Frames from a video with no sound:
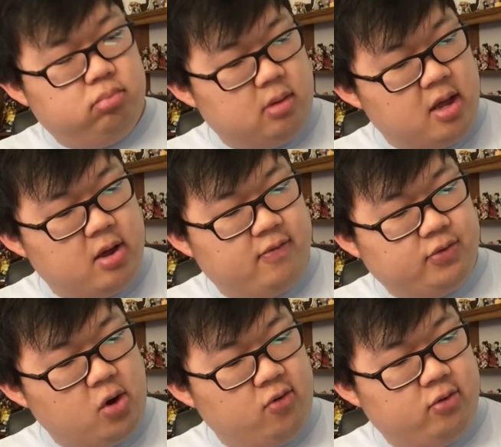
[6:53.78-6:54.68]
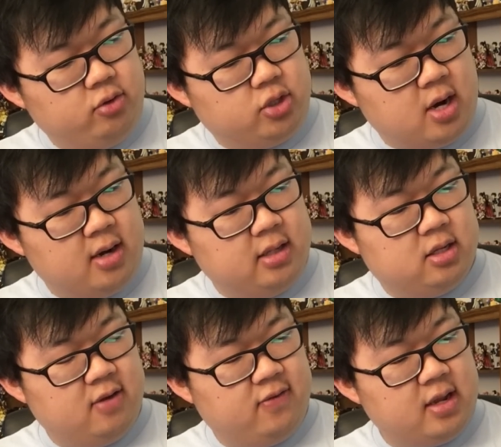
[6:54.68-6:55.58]
Love, Tofu, John, and
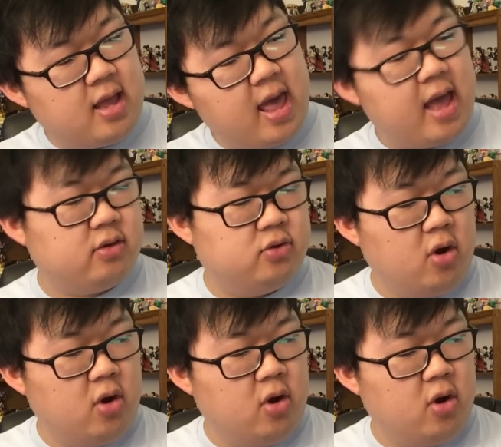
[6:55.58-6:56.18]
Tiffany, at